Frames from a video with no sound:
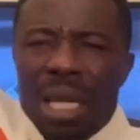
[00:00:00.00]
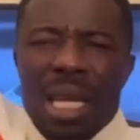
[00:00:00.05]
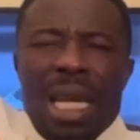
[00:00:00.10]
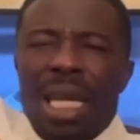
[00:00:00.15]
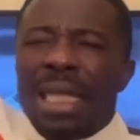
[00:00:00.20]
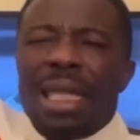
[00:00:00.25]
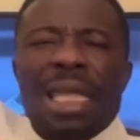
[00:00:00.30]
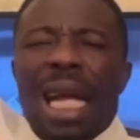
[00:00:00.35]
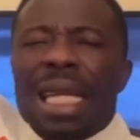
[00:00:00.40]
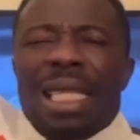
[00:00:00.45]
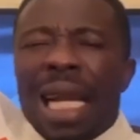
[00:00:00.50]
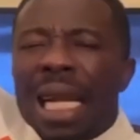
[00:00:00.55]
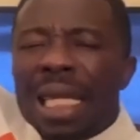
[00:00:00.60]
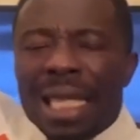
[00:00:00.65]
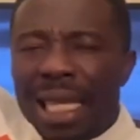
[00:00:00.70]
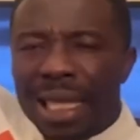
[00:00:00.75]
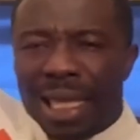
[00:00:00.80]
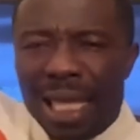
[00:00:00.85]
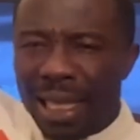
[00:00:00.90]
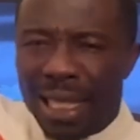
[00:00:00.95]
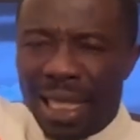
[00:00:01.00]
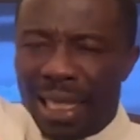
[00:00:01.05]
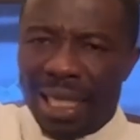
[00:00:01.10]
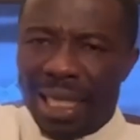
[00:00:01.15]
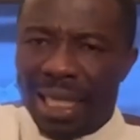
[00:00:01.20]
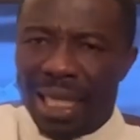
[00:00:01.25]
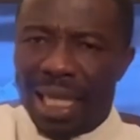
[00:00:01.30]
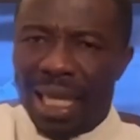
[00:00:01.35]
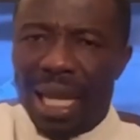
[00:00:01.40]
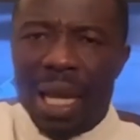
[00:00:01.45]
That.
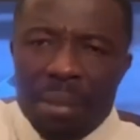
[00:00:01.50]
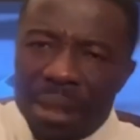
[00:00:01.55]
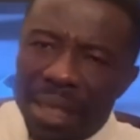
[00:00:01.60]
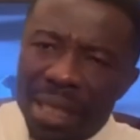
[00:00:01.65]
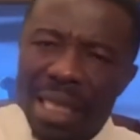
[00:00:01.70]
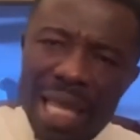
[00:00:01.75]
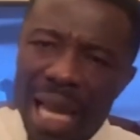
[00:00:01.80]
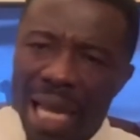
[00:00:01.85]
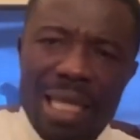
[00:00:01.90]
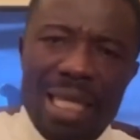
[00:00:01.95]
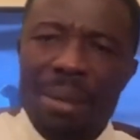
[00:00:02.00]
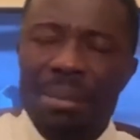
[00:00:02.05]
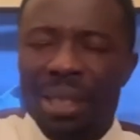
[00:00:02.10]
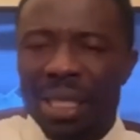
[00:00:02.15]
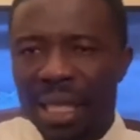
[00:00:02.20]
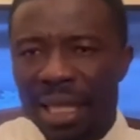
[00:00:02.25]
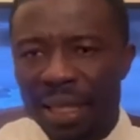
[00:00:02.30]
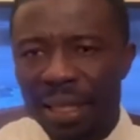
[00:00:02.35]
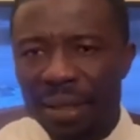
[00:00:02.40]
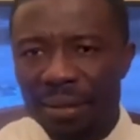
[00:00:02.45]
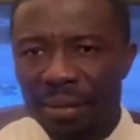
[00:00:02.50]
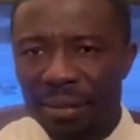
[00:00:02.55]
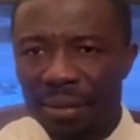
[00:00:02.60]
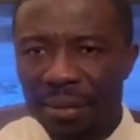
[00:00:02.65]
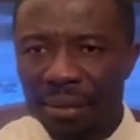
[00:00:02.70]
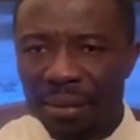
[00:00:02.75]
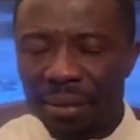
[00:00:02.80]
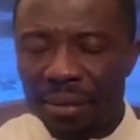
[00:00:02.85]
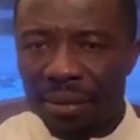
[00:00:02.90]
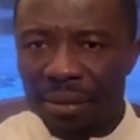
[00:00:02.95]
This is Tam say.
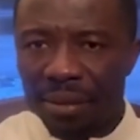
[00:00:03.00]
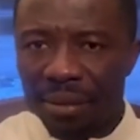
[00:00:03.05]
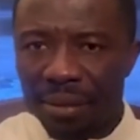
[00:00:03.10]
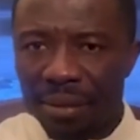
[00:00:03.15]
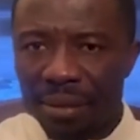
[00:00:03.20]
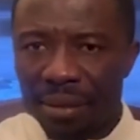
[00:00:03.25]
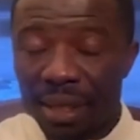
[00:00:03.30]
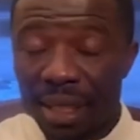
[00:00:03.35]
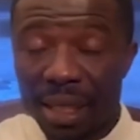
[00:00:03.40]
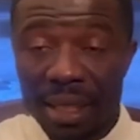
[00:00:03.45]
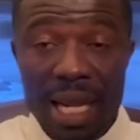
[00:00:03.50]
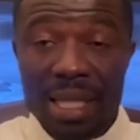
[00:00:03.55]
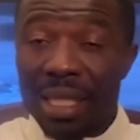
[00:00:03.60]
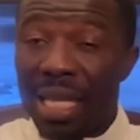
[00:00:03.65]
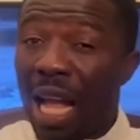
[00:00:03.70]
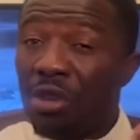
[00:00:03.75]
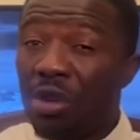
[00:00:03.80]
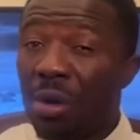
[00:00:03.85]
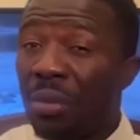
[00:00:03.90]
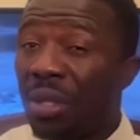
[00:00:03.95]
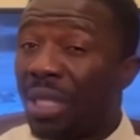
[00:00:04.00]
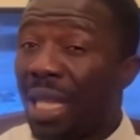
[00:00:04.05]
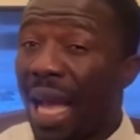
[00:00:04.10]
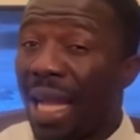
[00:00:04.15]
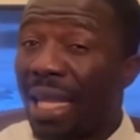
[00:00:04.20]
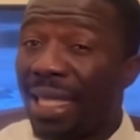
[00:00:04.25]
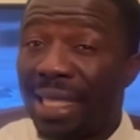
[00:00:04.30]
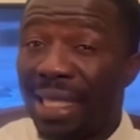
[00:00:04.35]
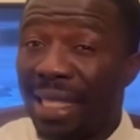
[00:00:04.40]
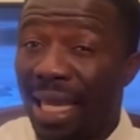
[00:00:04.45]
Na star do Mr.
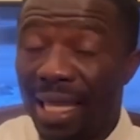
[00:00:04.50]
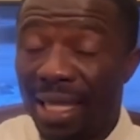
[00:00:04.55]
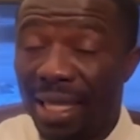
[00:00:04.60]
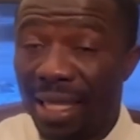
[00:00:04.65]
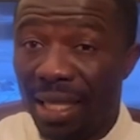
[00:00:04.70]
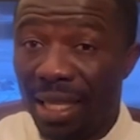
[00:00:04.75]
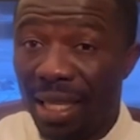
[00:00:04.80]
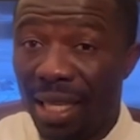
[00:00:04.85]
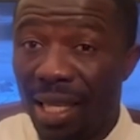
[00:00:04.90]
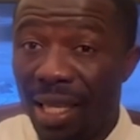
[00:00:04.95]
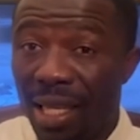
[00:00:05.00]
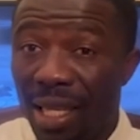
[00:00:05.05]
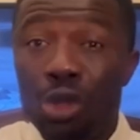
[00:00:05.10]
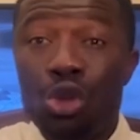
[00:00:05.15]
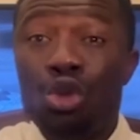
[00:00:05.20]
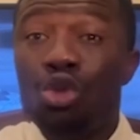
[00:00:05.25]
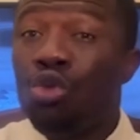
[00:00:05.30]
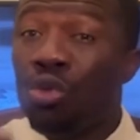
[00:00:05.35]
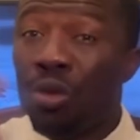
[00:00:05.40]
Anetie. Etu.